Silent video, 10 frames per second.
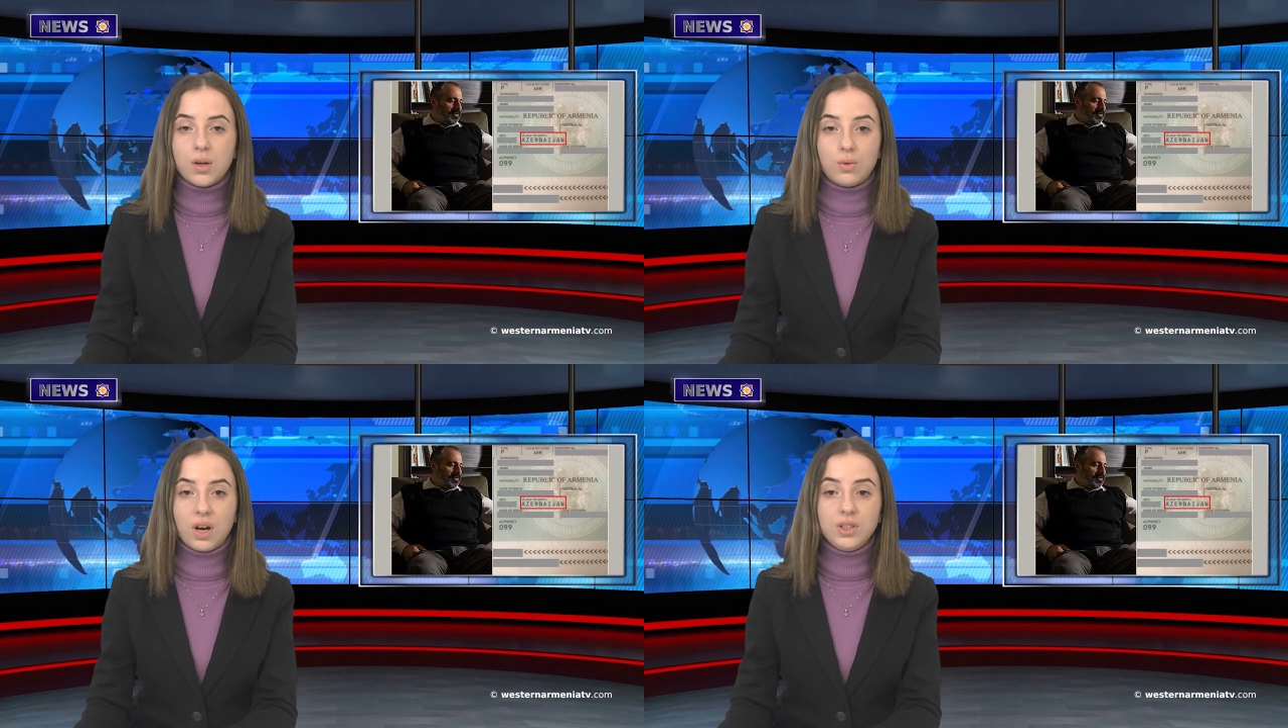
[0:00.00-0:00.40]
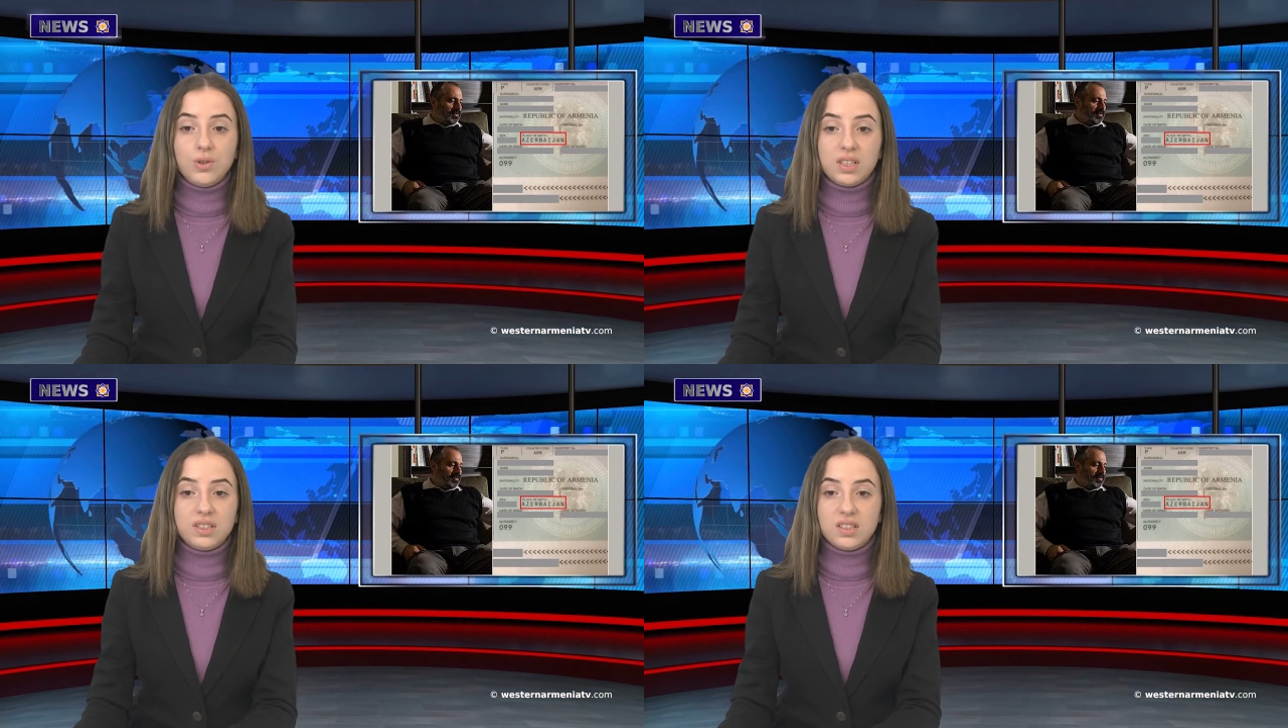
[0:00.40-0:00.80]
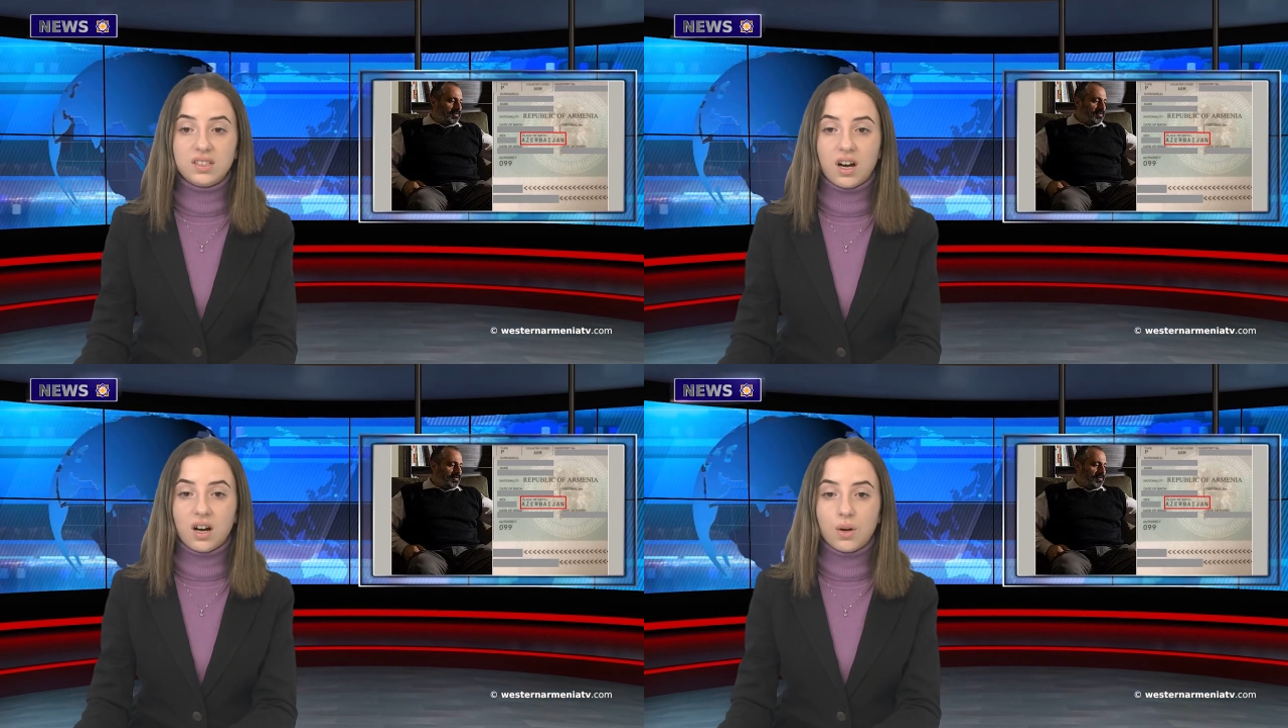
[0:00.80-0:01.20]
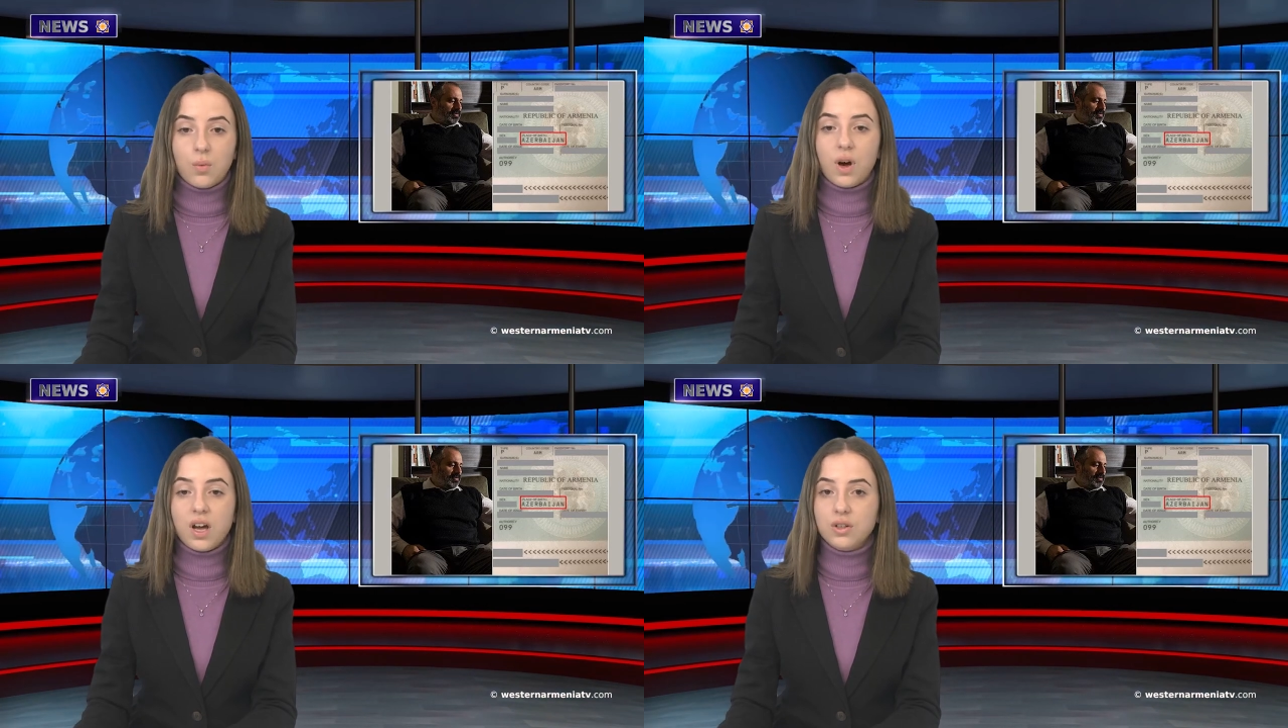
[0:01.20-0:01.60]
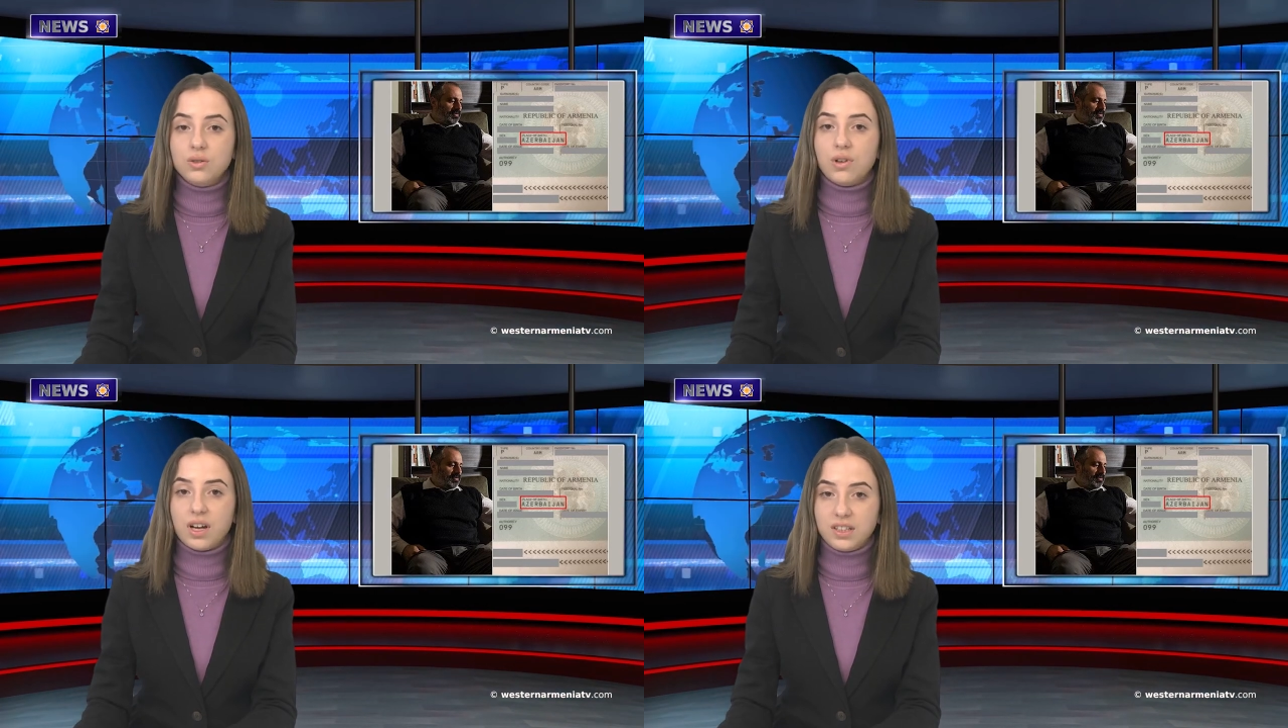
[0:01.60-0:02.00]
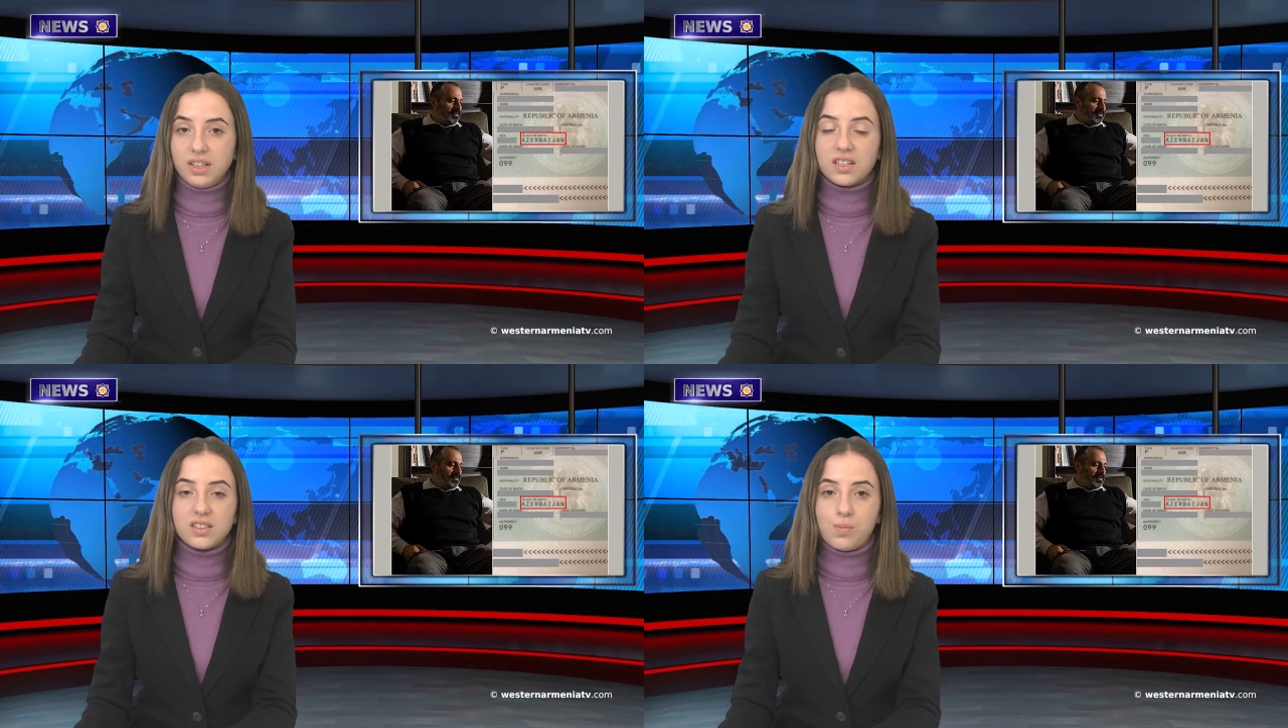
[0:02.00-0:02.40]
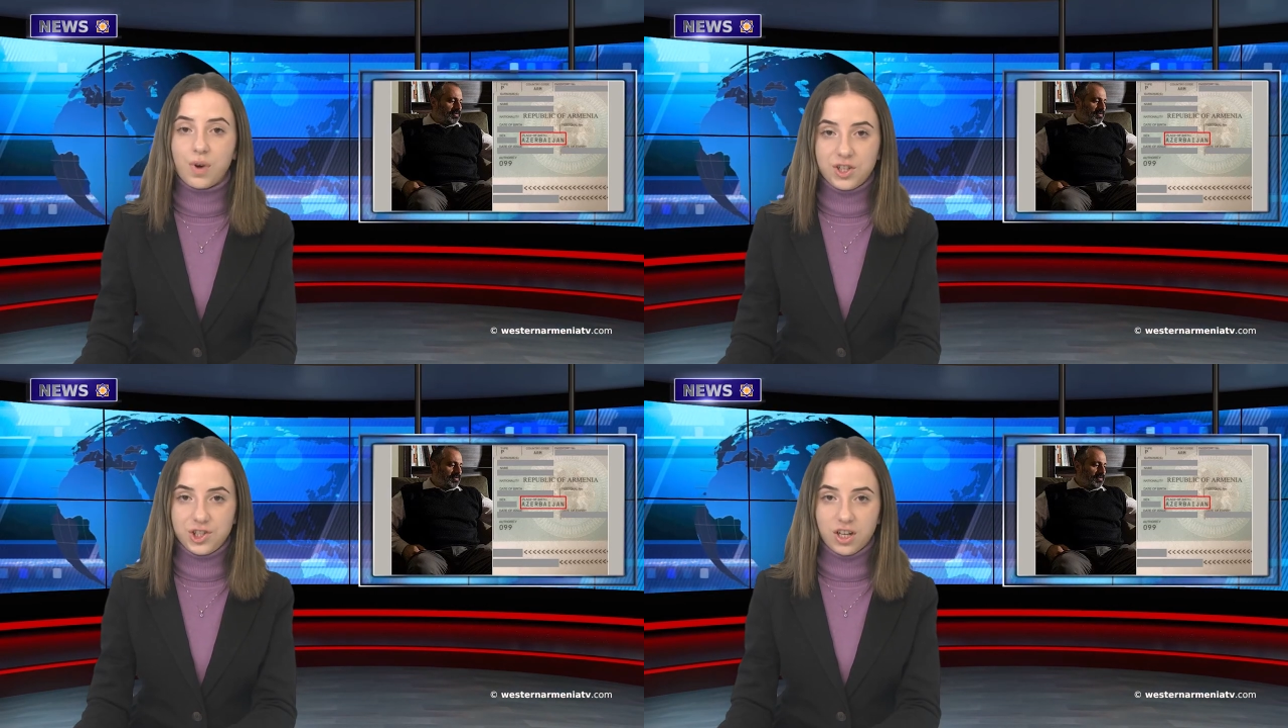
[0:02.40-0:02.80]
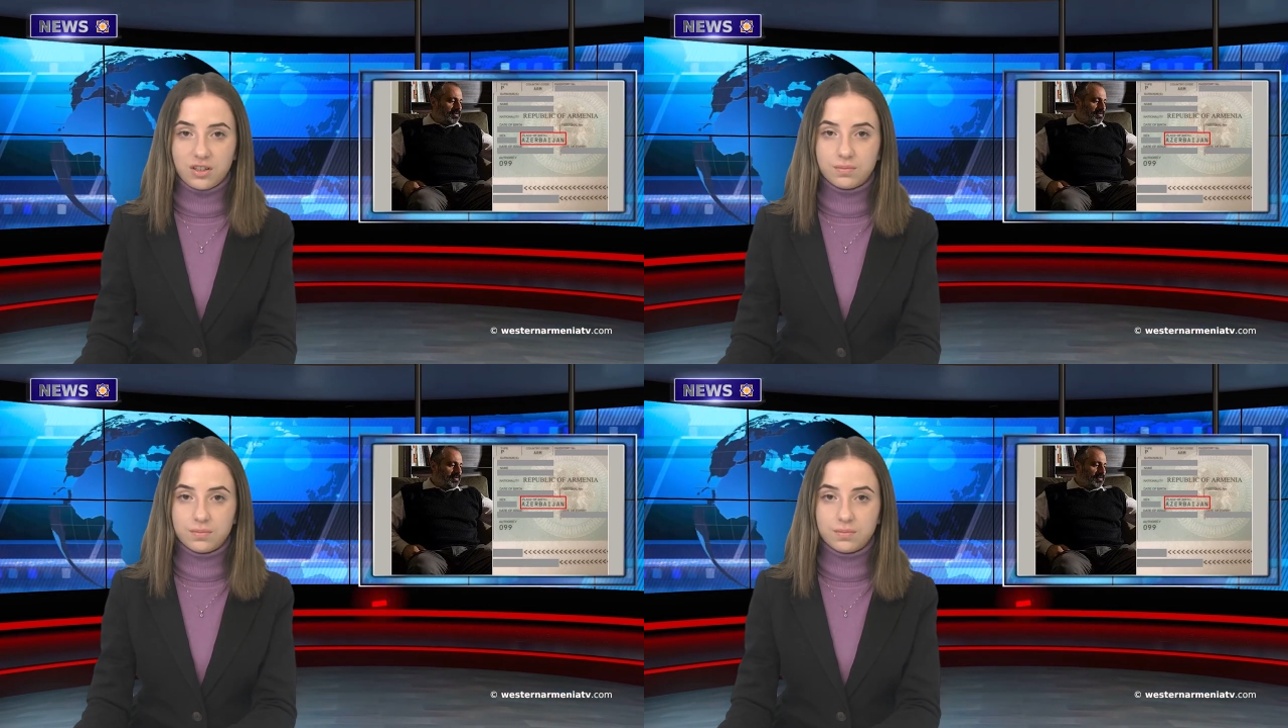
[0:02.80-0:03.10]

Write USSR. Why are you writing Azerbaijan?